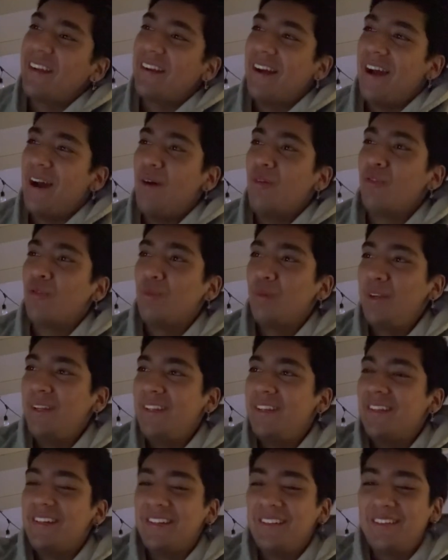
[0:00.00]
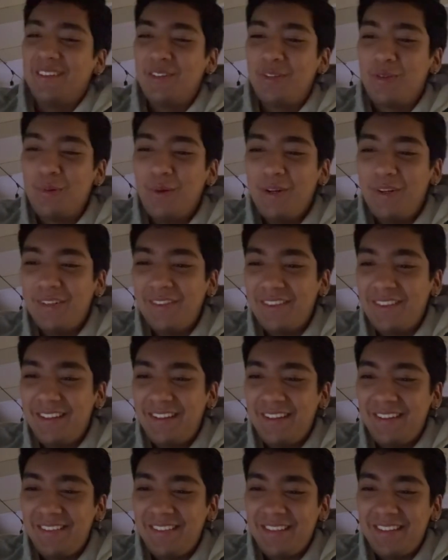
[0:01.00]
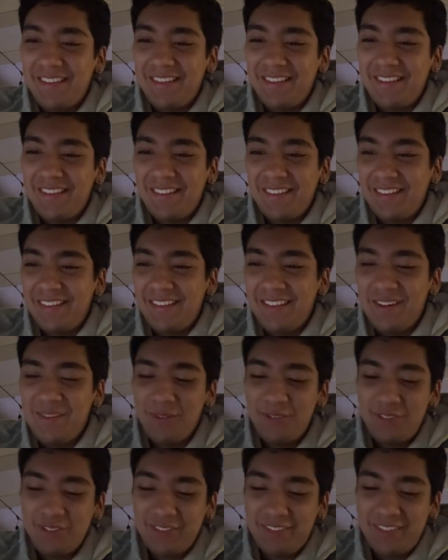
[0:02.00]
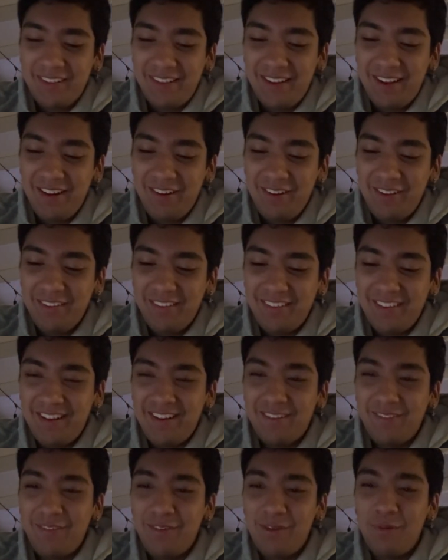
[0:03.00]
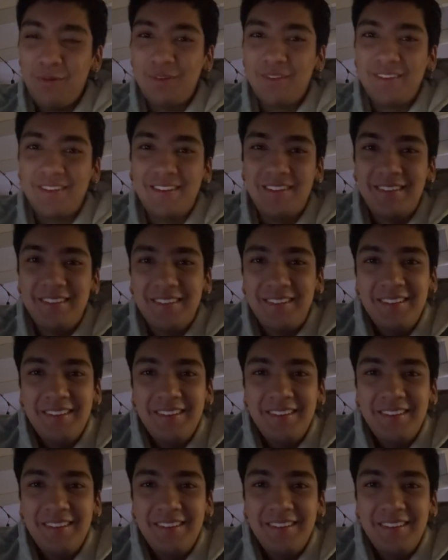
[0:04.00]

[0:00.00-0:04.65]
I was reading the the Twitter things and it was just hilarious. Kind of, it was uh,